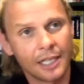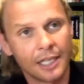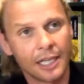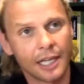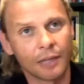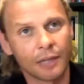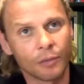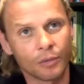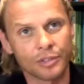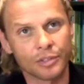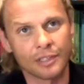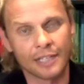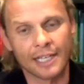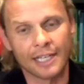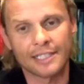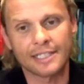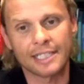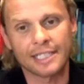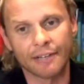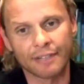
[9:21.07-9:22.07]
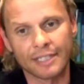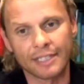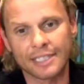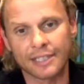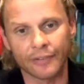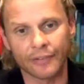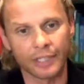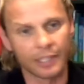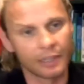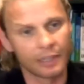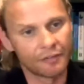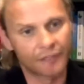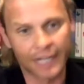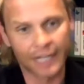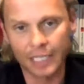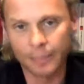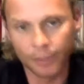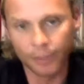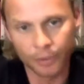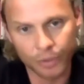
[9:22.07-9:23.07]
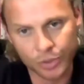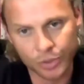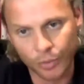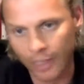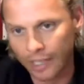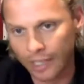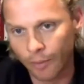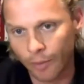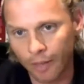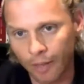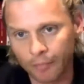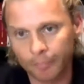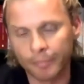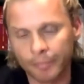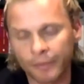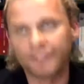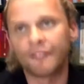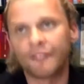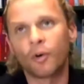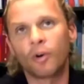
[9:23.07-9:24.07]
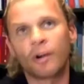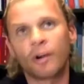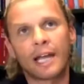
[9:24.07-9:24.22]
It wasn't necessarily something available to anyone before.